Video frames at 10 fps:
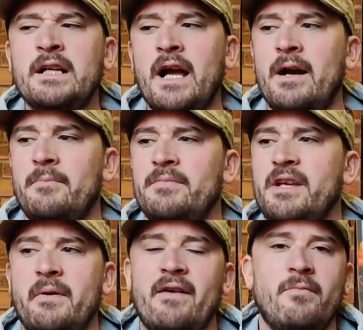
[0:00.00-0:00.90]

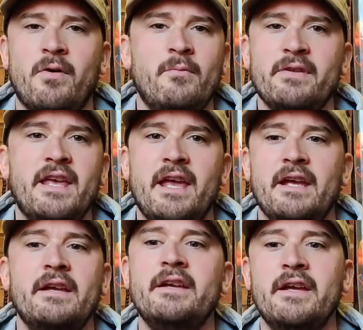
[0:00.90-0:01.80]
Don't have a problem with HIIT.
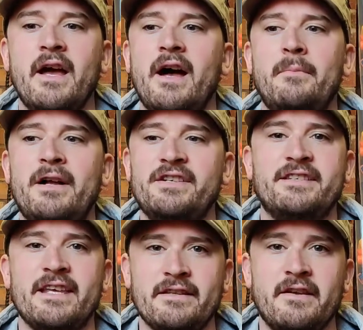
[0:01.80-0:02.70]
I just
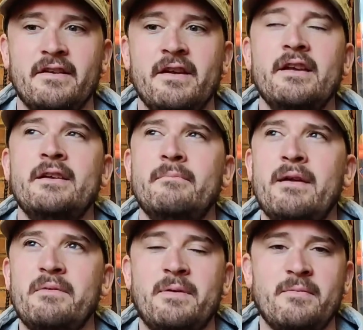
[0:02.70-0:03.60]
think that
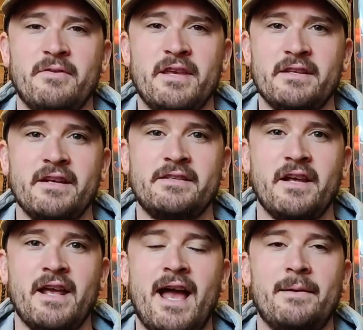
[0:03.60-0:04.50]
maybe people think that it's
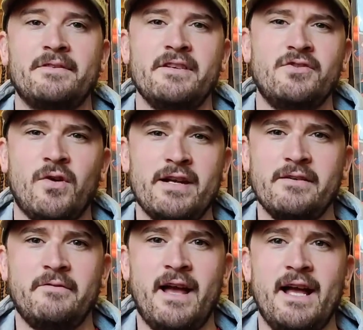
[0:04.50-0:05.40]
going to absolutely shred your
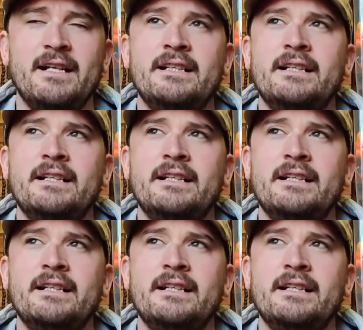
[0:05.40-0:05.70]
fat